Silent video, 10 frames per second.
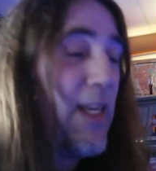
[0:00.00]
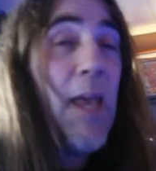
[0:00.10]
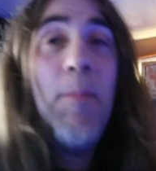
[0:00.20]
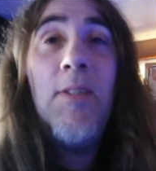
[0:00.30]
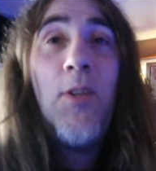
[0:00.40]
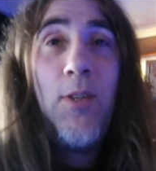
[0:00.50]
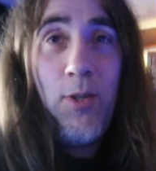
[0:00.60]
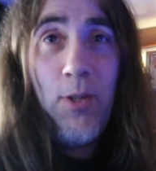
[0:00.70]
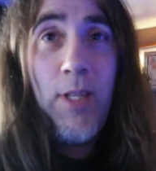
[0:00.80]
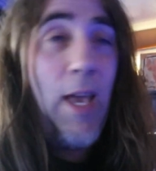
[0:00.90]
came into the
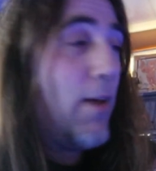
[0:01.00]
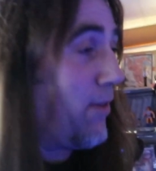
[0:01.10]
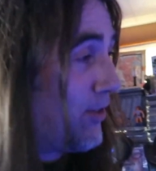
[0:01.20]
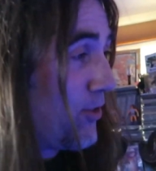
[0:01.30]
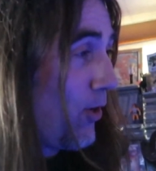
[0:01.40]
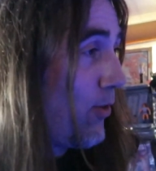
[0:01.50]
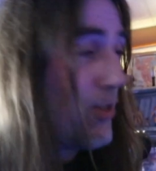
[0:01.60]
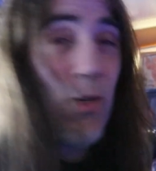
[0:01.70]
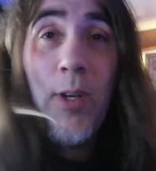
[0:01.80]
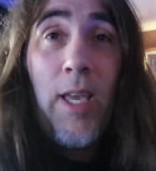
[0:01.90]
nerd cave and saw
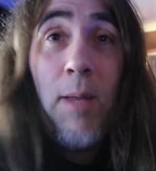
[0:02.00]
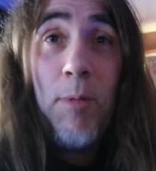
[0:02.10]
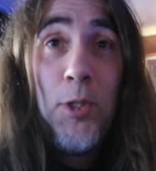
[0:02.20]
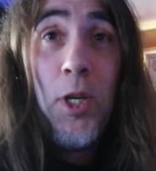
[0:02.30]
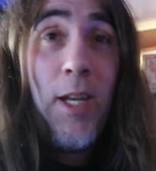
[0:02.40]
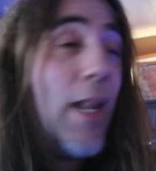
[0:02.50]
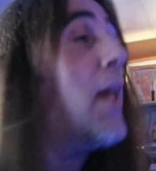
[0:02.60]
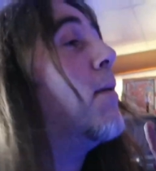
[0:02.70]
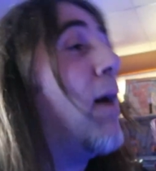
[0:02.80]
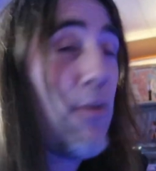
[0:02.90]
this arcade machine
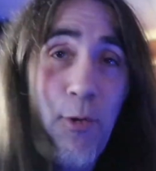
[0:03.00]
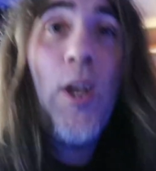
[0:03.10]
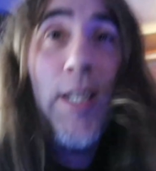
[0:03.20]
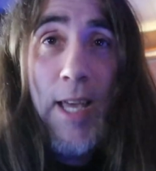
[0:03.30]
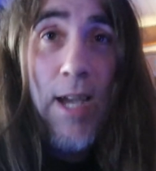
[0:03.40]
and about freaked